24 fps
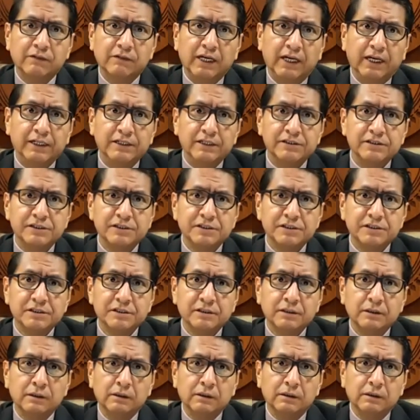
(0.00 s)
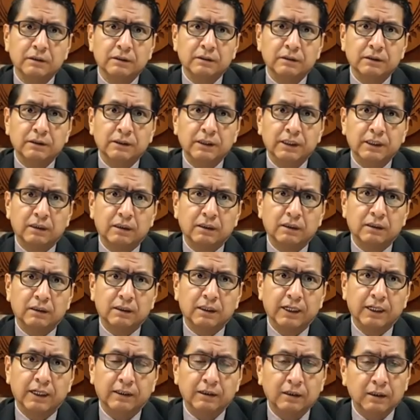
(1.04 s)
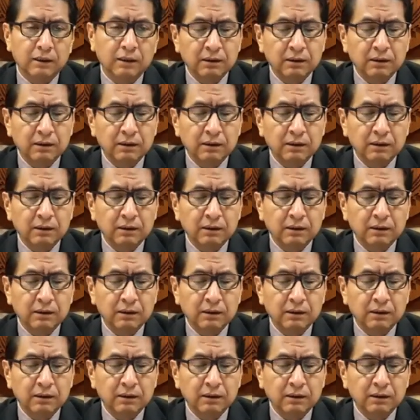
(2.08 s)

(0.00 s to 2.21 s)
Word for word: case here on our land.